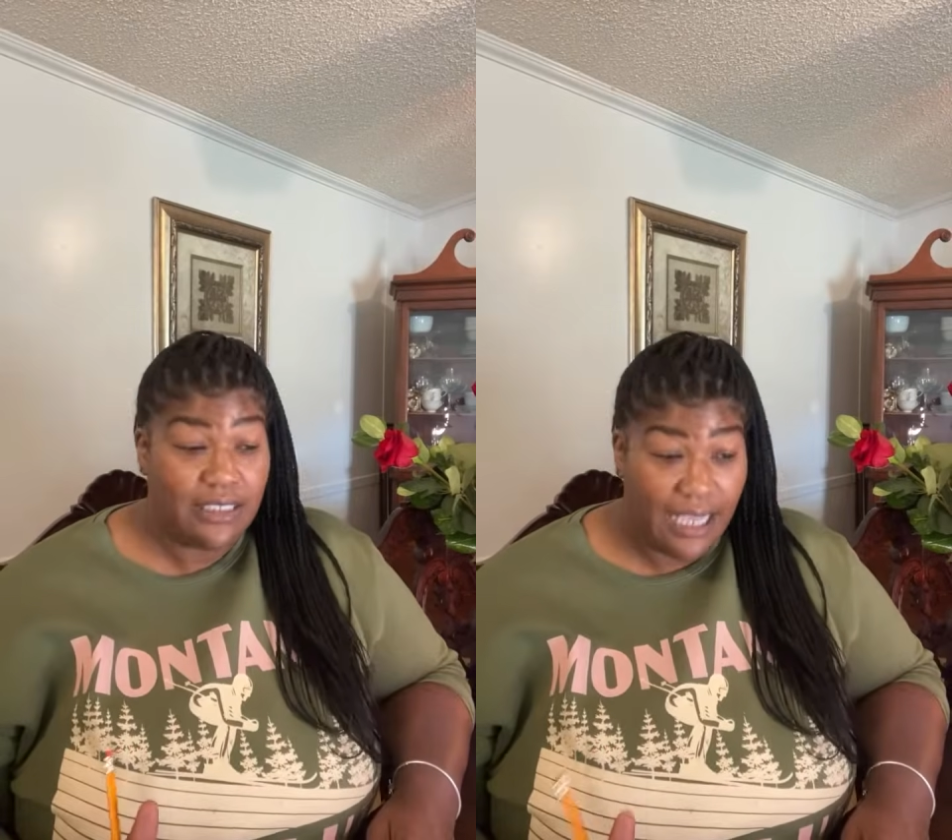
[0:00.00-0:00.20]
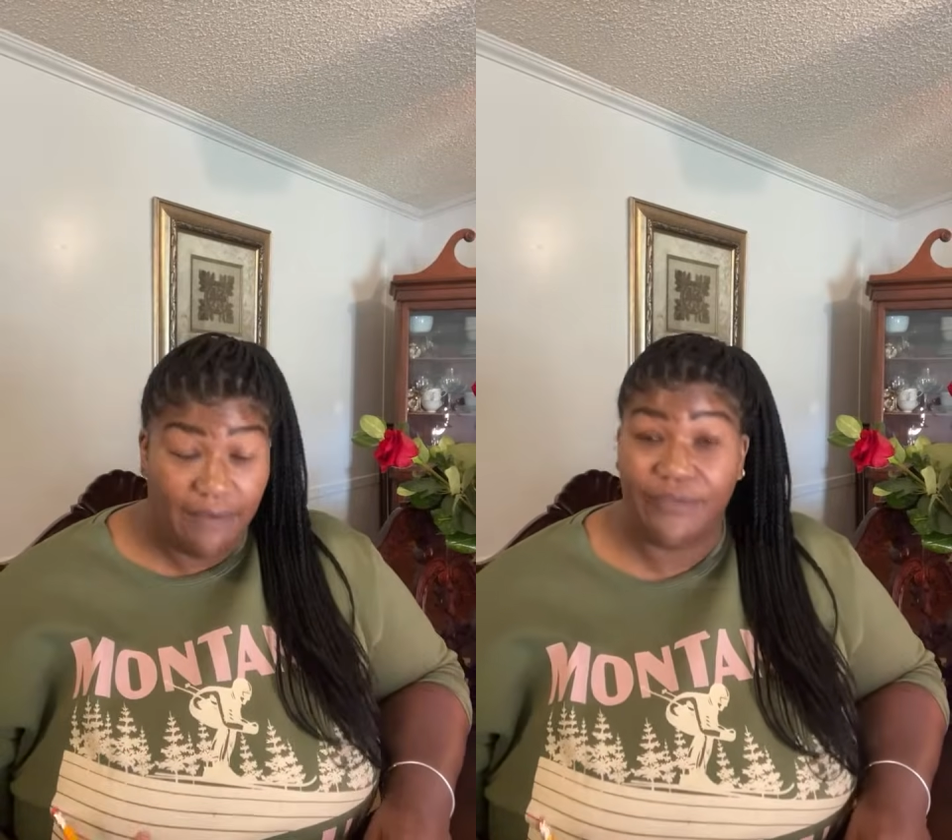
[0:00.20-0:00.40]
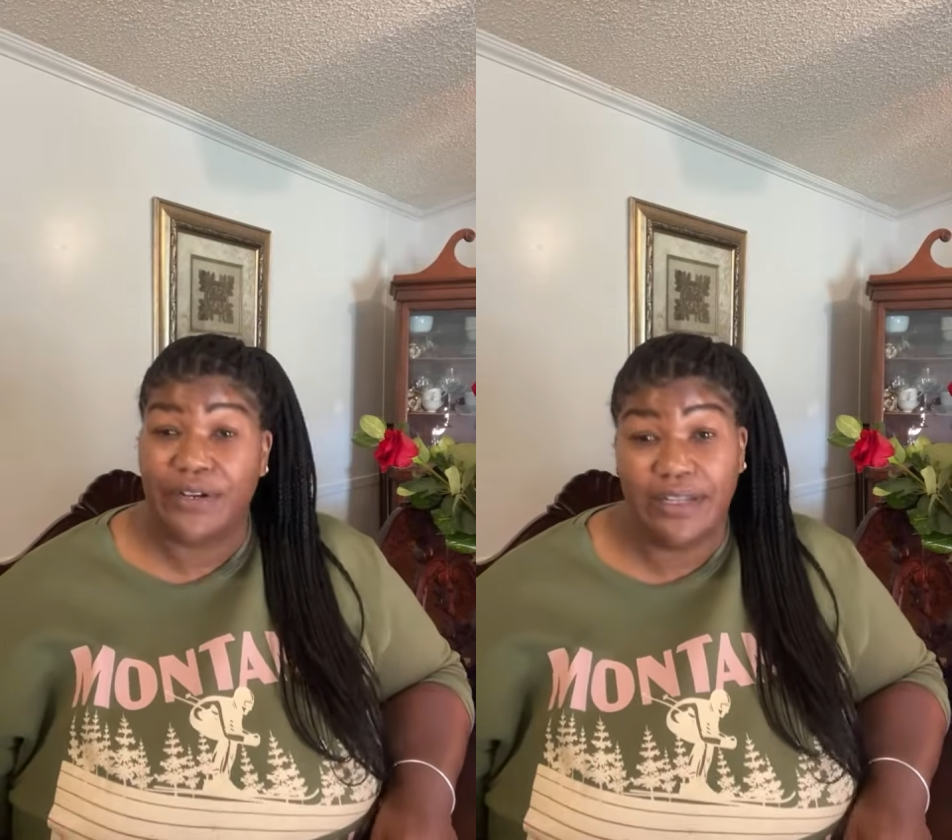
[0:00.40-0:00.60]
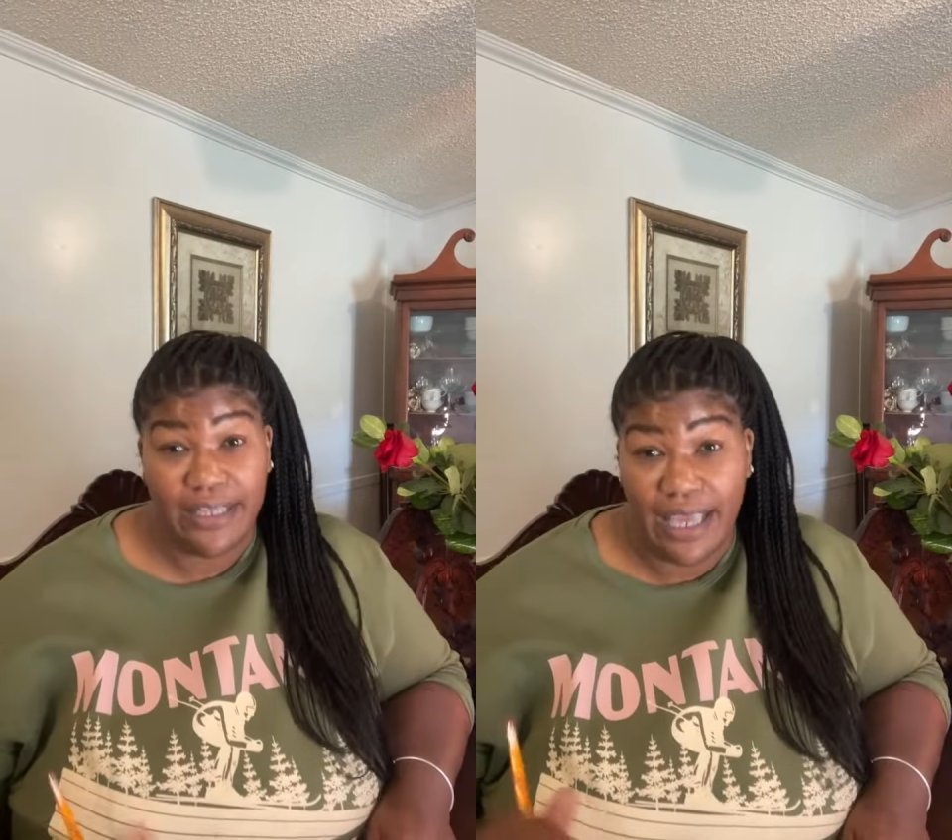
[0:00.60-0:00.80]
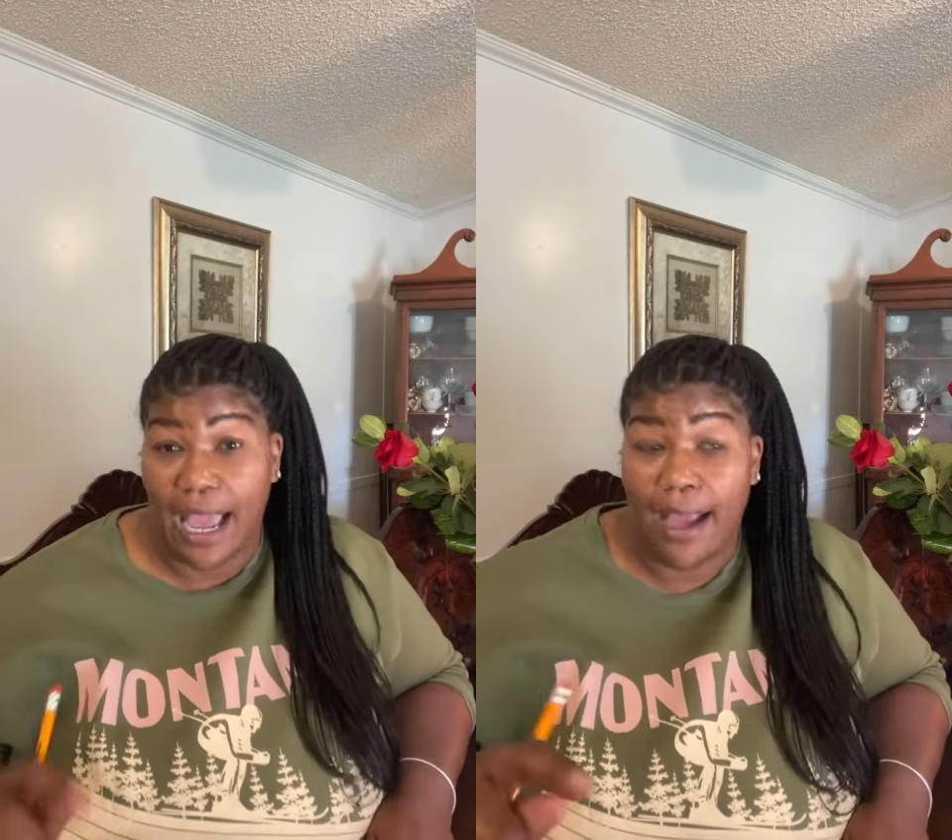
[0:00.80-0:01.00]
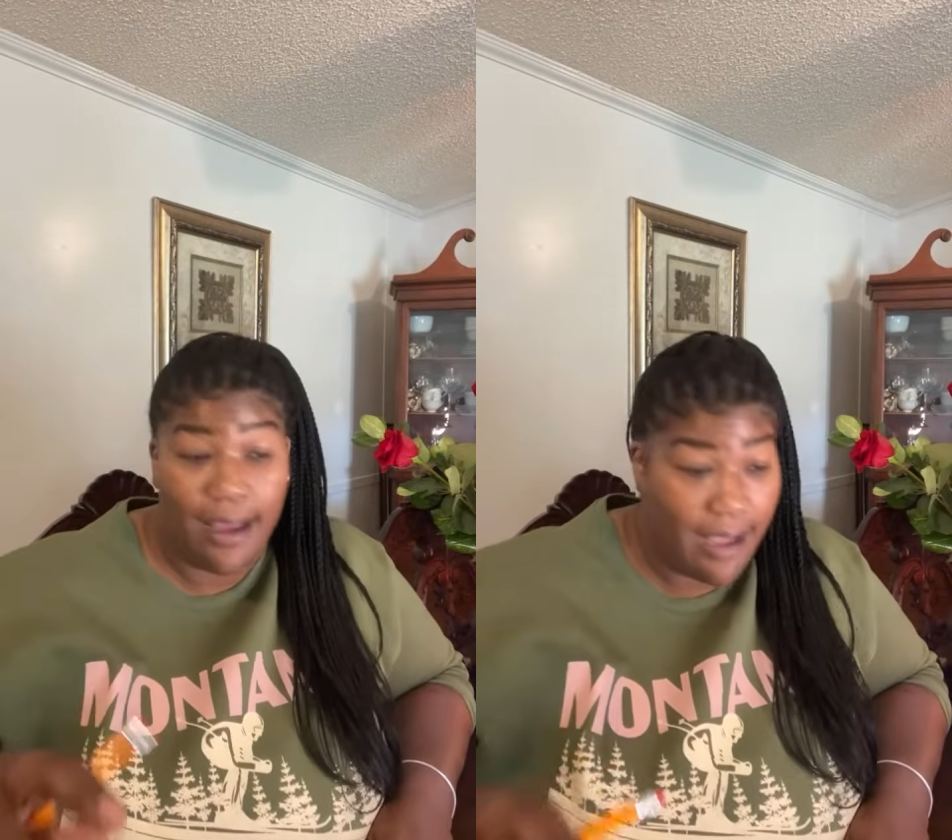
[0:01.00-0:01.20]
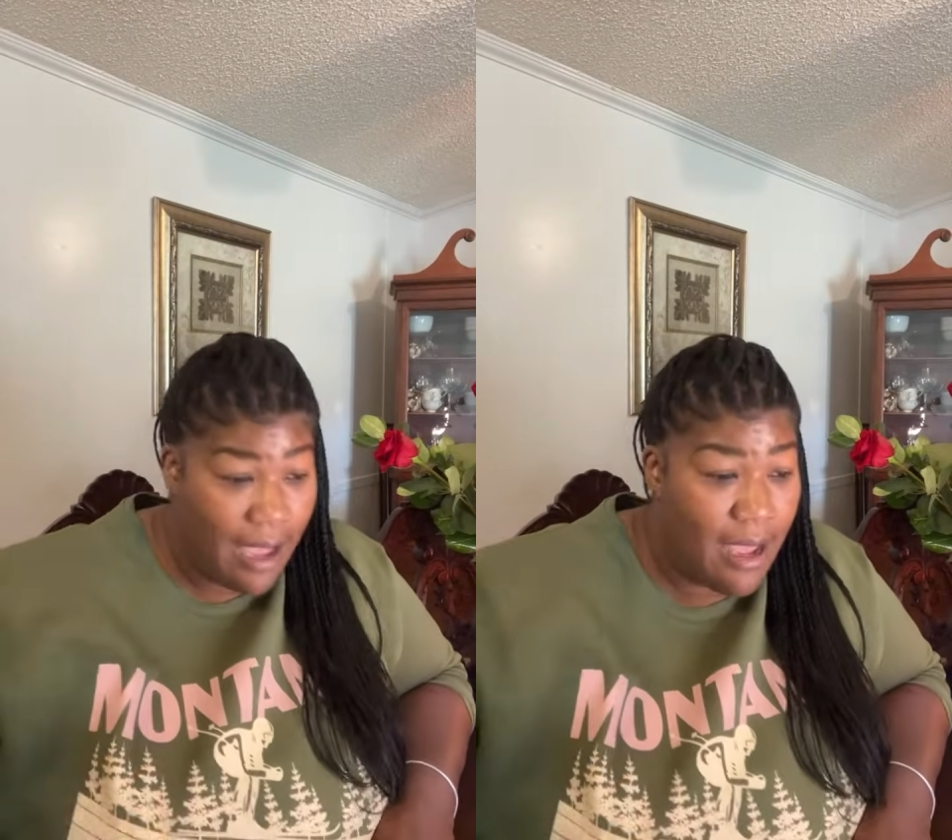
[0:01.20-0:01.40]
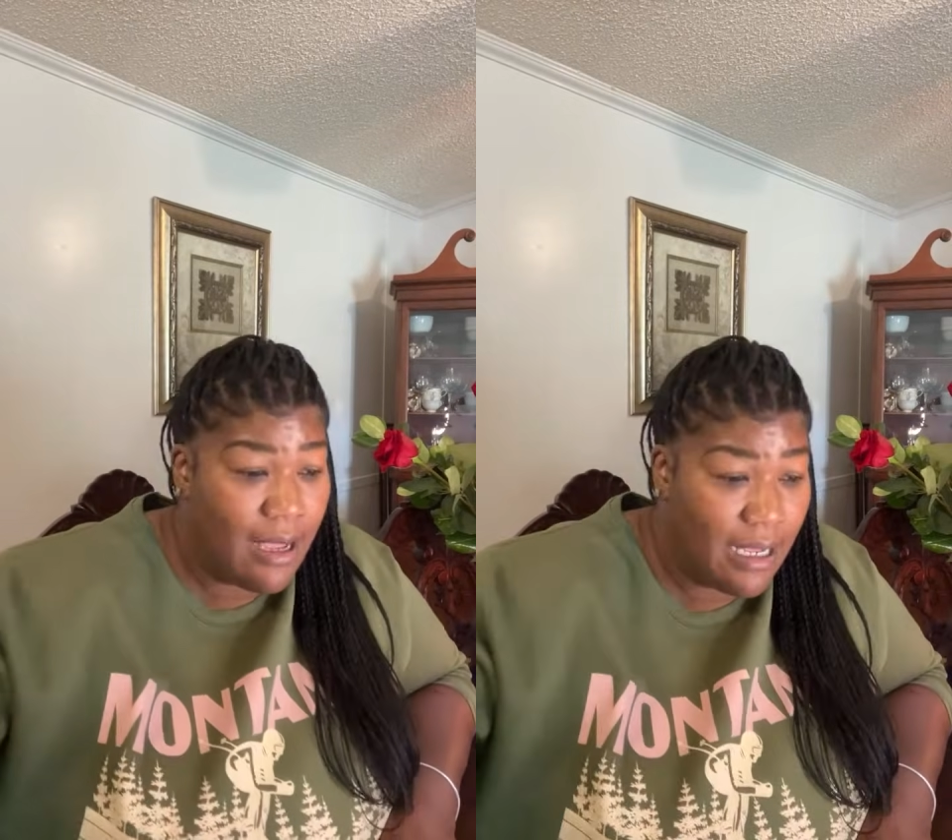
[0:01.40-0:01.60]

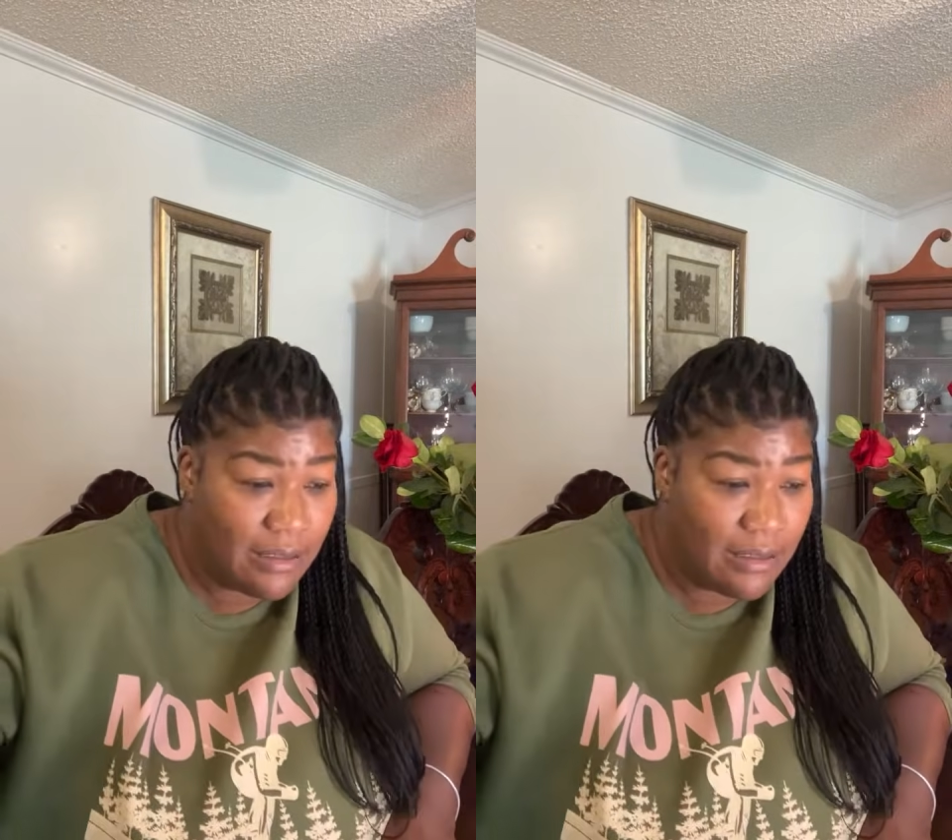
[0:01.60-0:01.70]
I